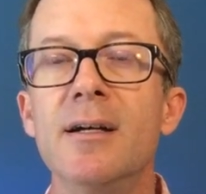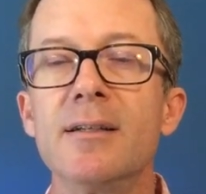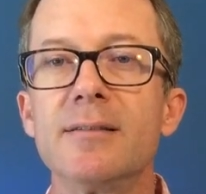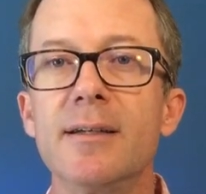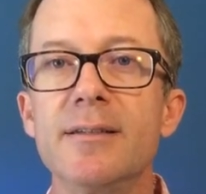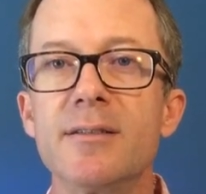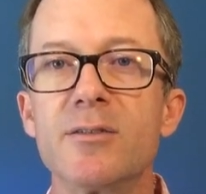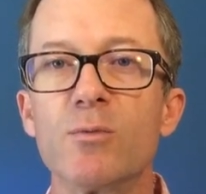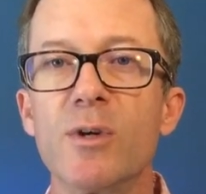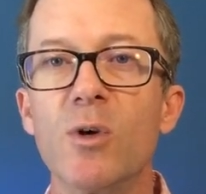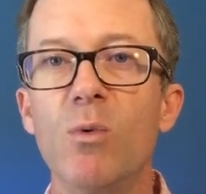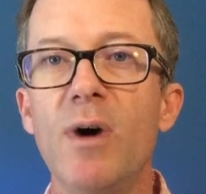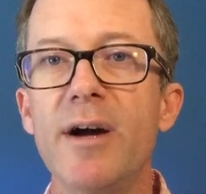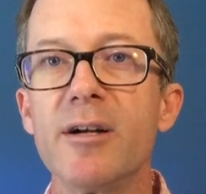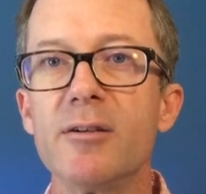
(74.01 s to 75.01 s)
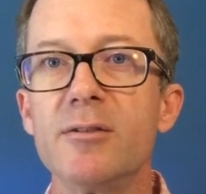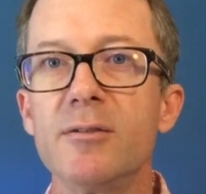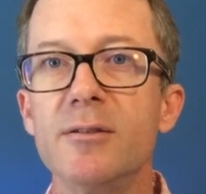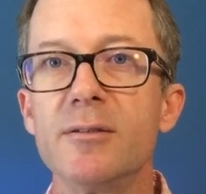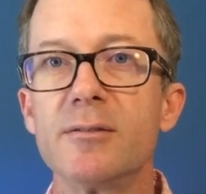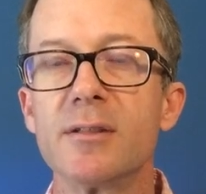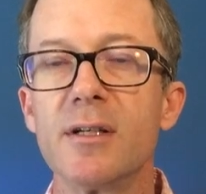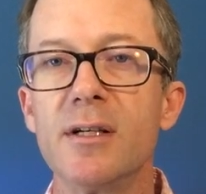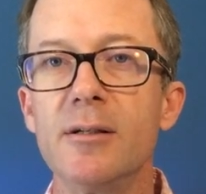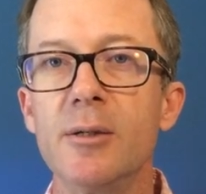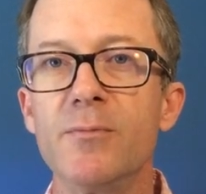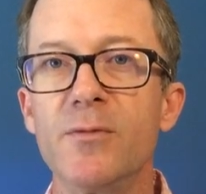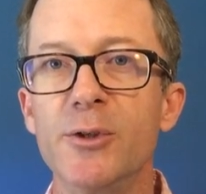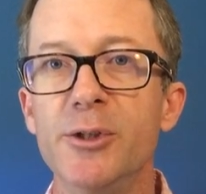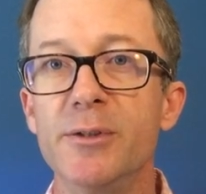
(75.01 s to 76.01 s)
that's required
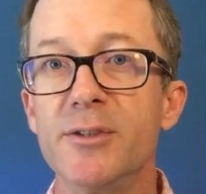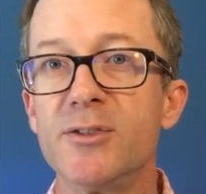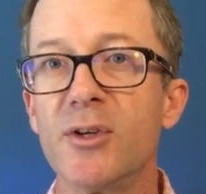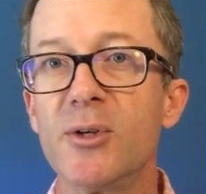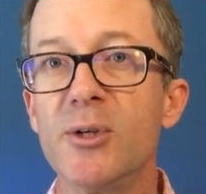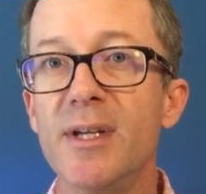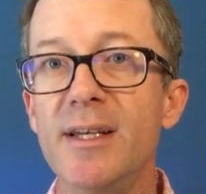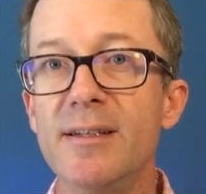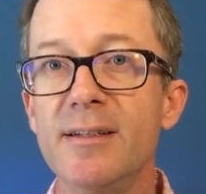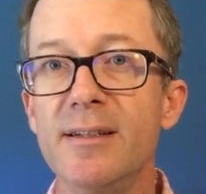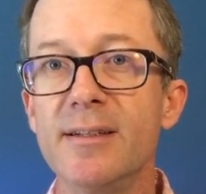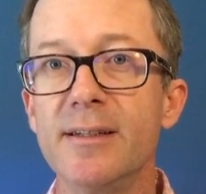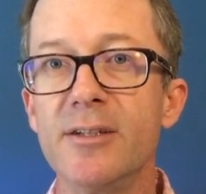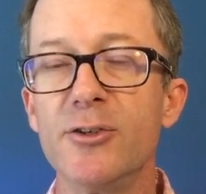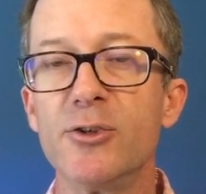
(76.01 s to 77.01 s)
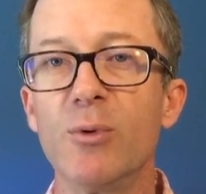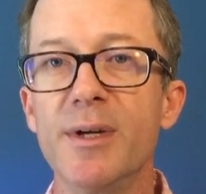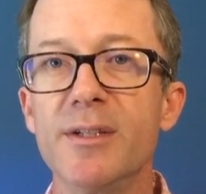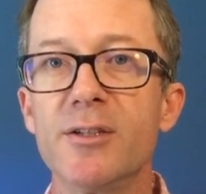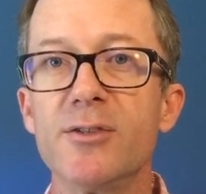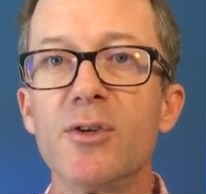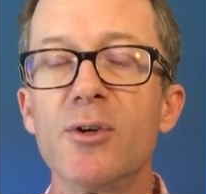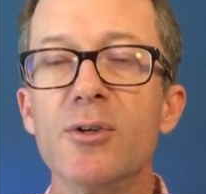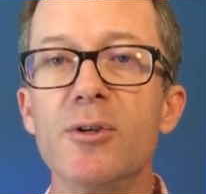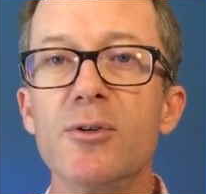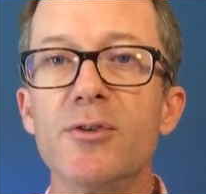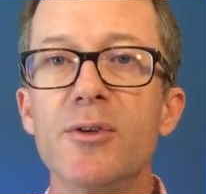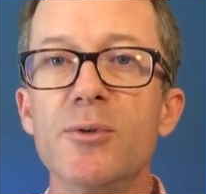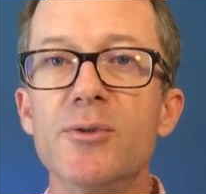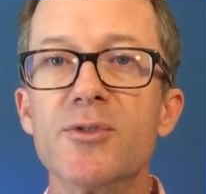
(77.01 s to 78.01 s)
for you to turn in. And you're going to
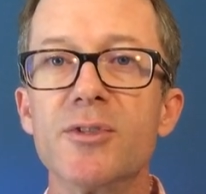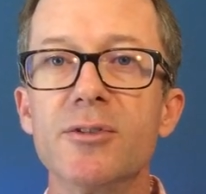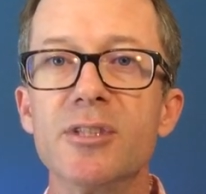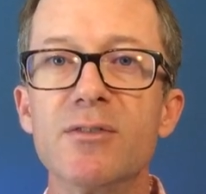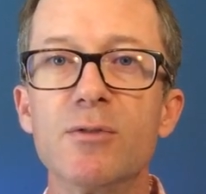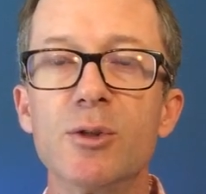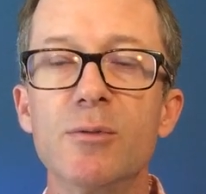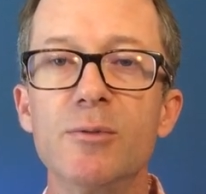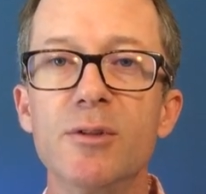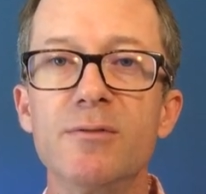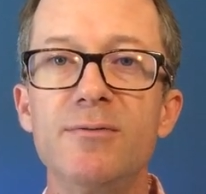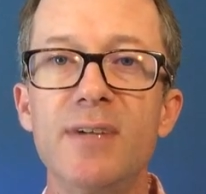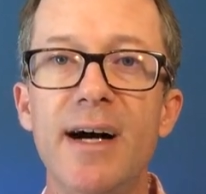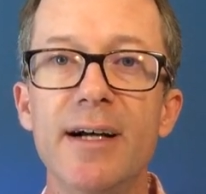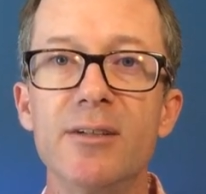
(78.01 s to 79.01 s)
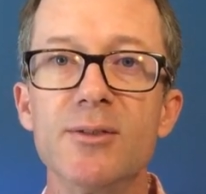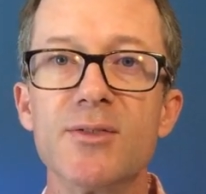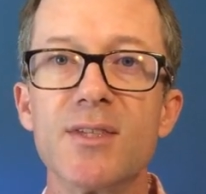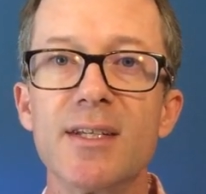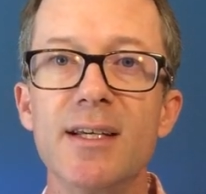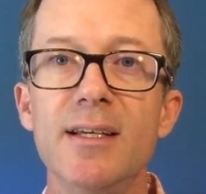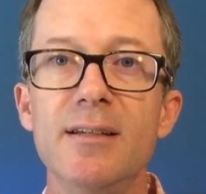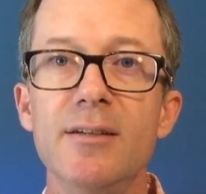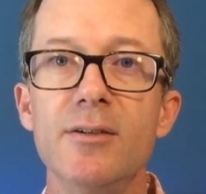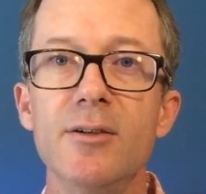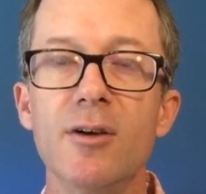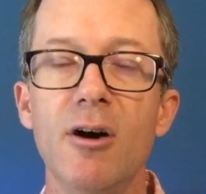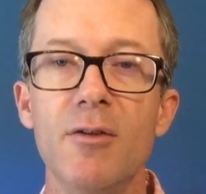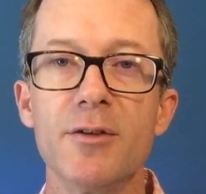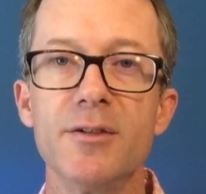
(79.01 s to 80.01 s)
turn those deliverable files in
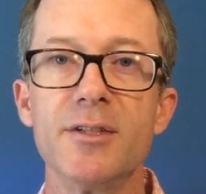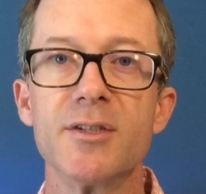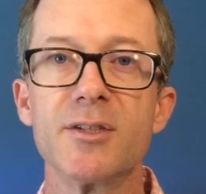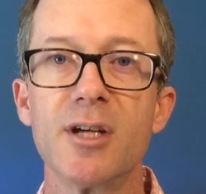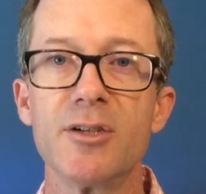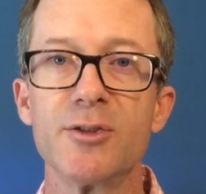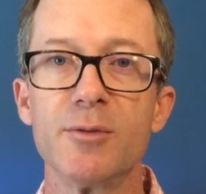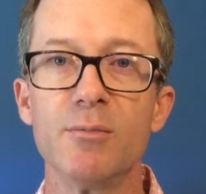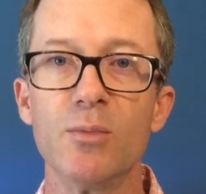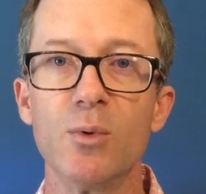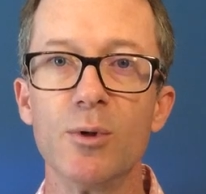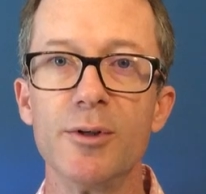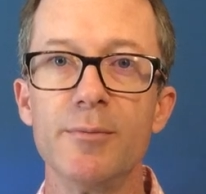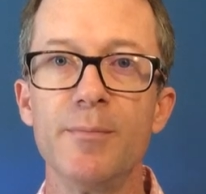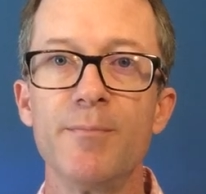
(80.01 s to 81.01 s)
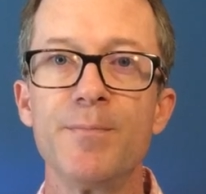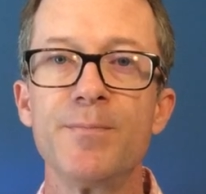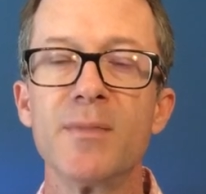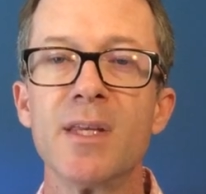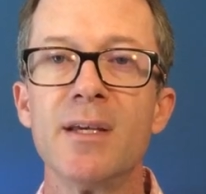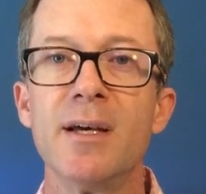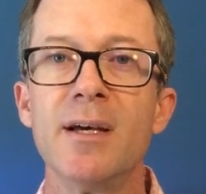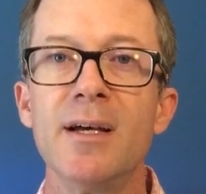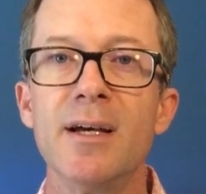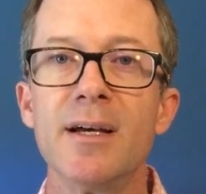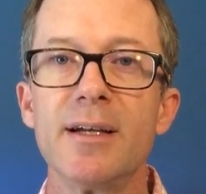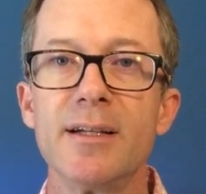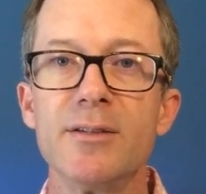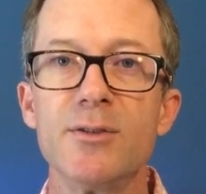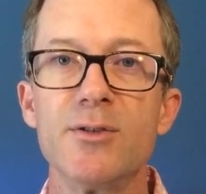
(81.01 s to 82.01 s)
on the discussion board.
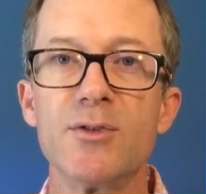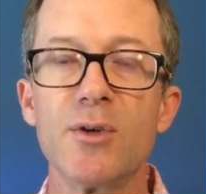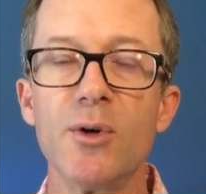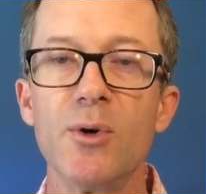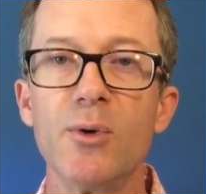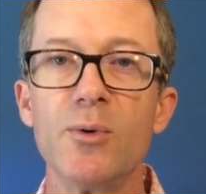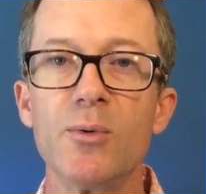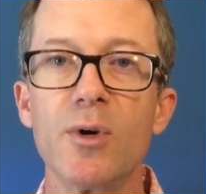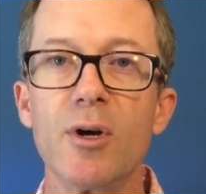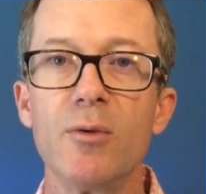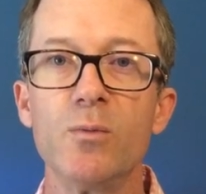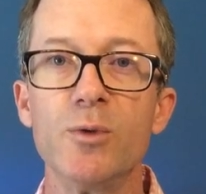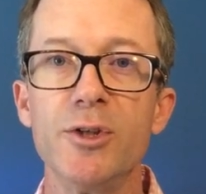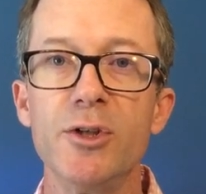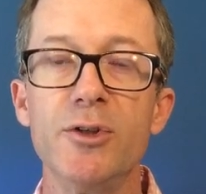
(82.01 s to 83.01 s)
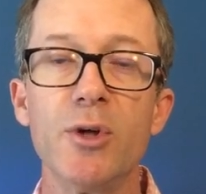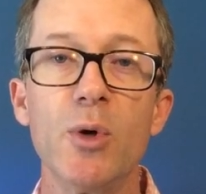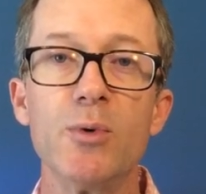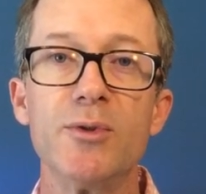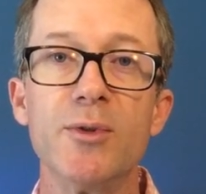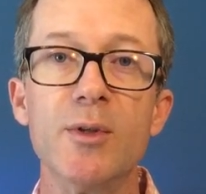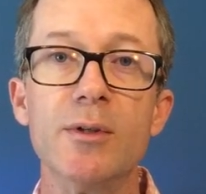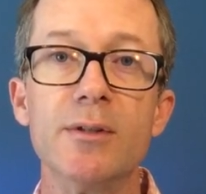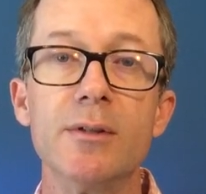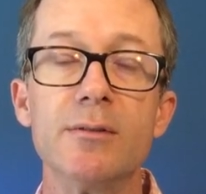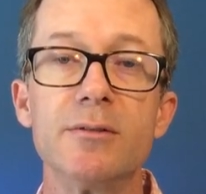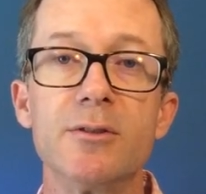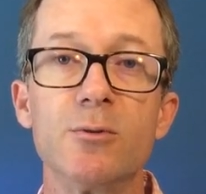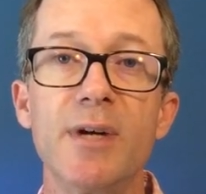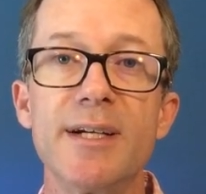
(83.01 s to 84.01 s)
And so when you go to
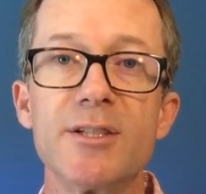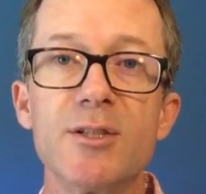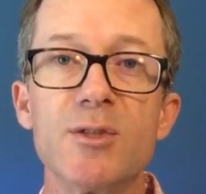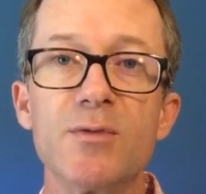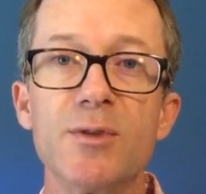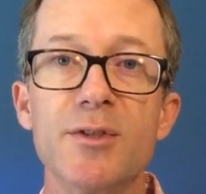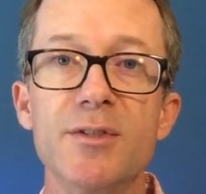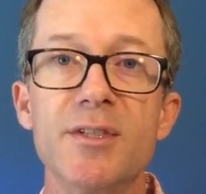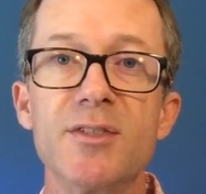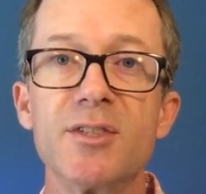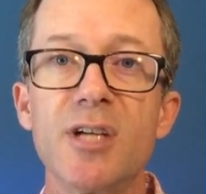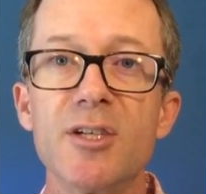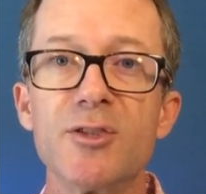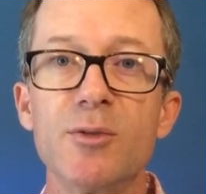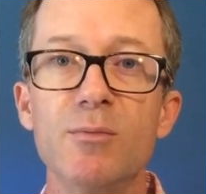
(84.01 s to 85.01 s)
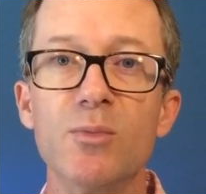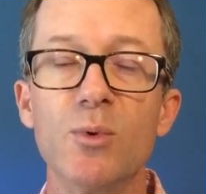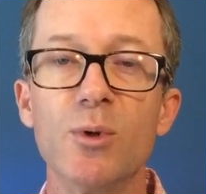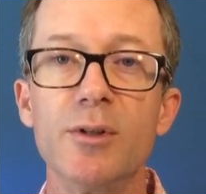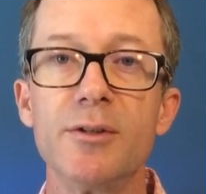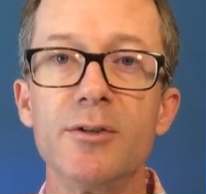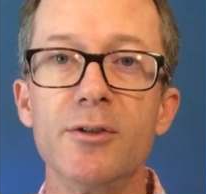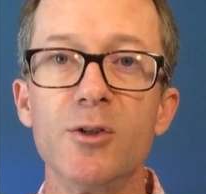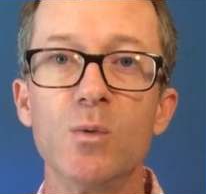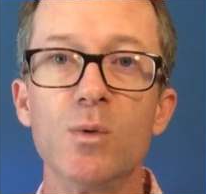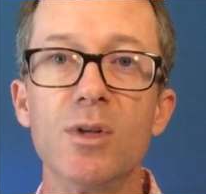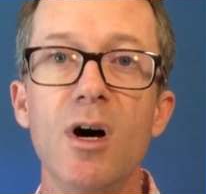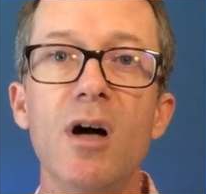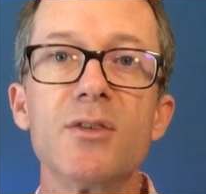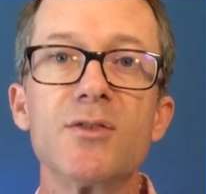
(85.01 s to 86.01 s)
the directions for the discussion board, you
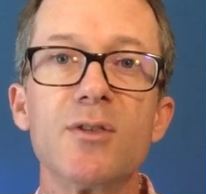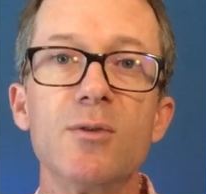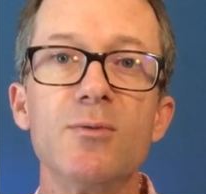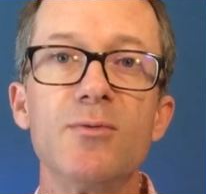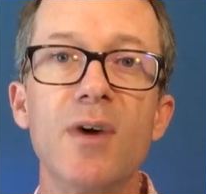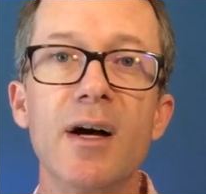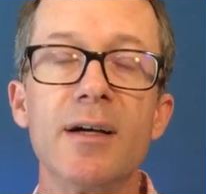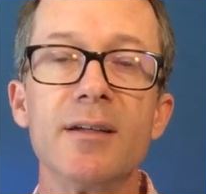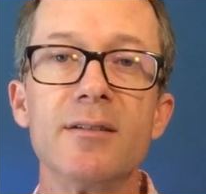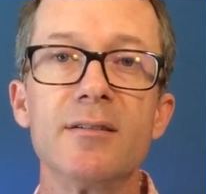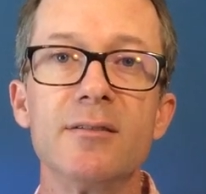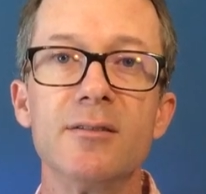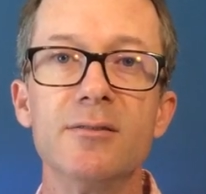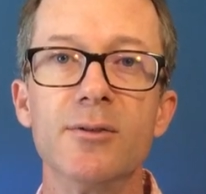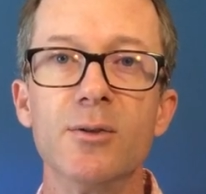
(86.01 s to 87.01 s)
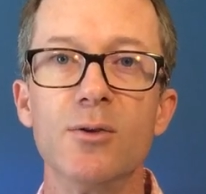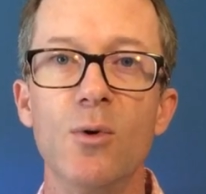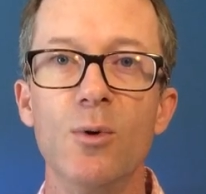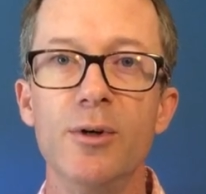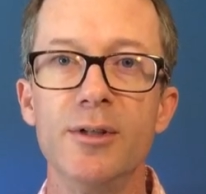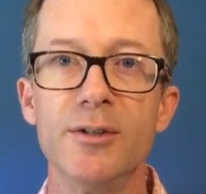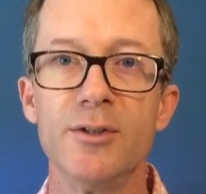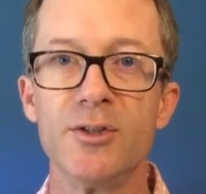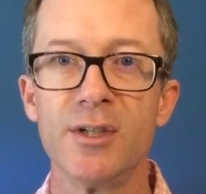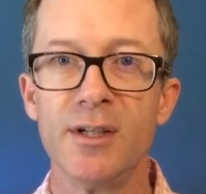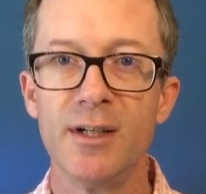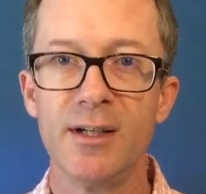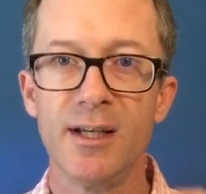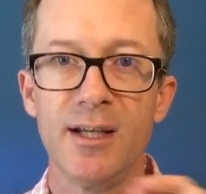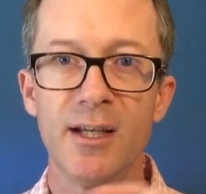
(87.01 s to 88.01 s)
will also find a little orange
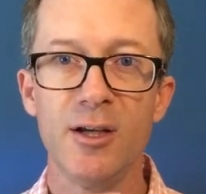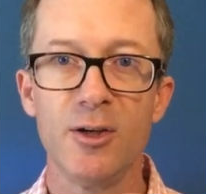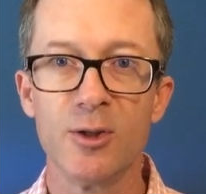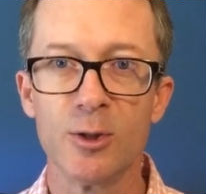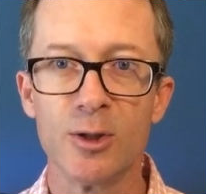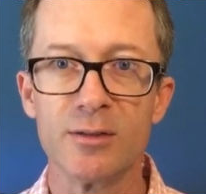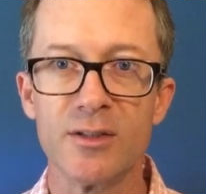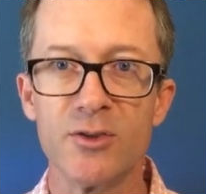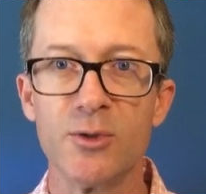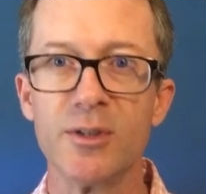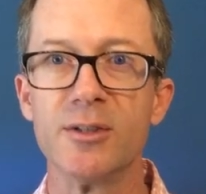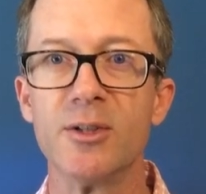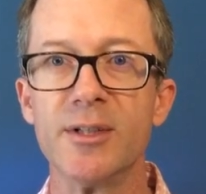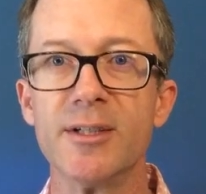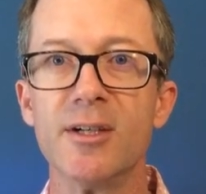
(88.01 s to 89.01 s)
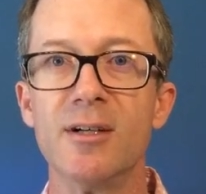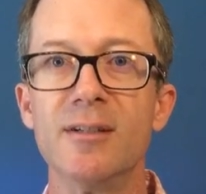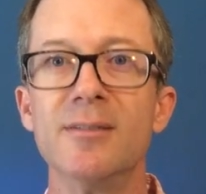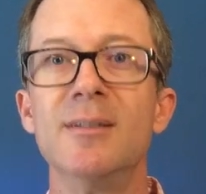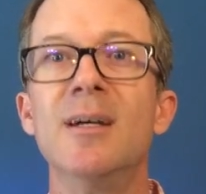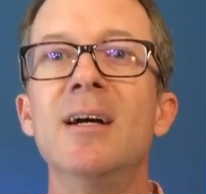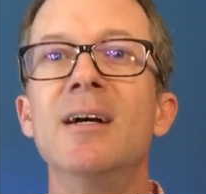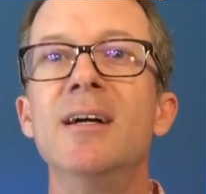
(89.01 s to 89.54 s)
here that you can click on,